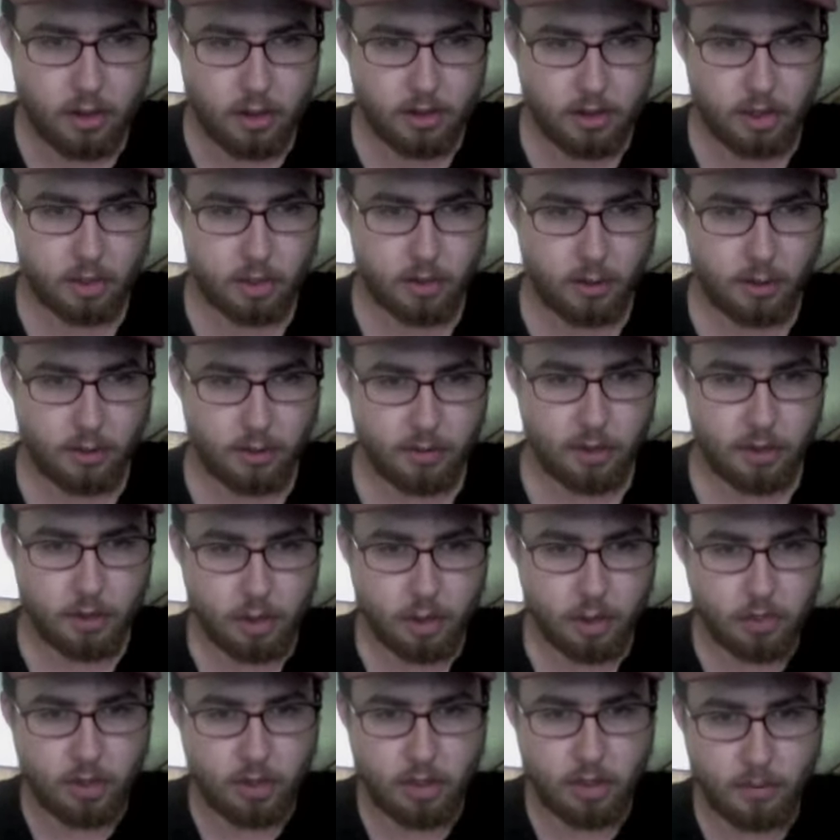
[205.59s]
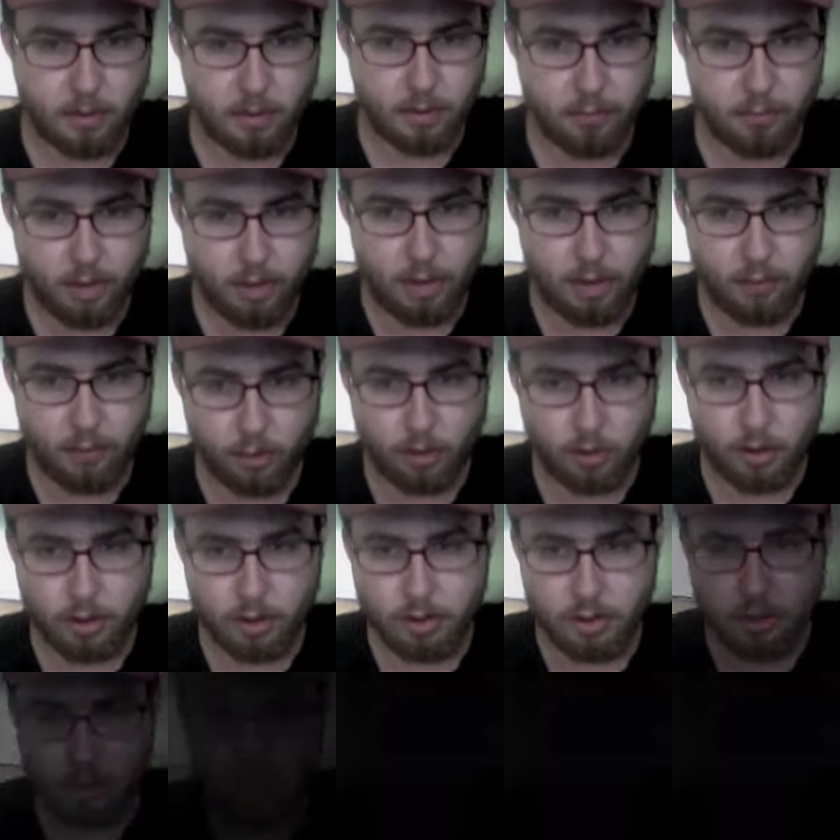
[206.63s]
June grabs Valus and tries to make a break for it.